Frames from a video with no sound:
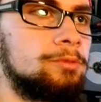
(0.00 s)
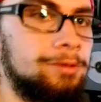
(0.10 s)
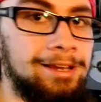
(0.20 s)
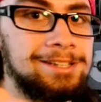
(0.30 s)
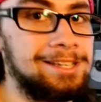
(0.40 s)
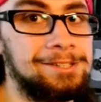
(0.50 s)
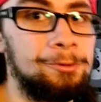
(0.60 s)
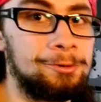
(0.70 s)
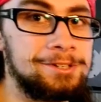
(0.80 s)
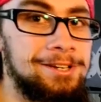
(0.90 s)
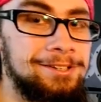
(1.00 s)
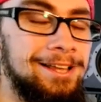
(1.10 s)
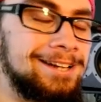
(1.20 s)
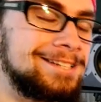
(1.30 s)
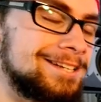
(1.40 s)
or I guess that's the horizontal
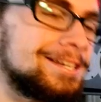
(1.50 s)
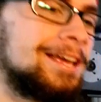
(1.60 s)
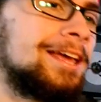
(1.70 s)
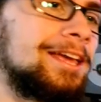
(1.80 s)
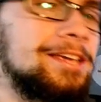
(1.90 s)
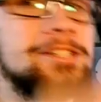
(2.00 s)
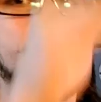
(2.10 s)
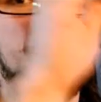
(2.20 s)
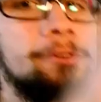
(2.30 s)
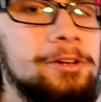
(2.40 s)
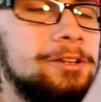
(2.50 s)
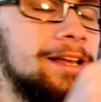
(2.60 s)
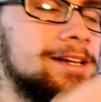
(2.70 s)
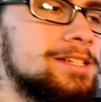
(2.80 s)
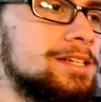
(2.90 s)
axis, is to the vertical
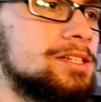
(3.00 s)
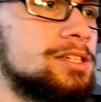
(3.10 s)
axis.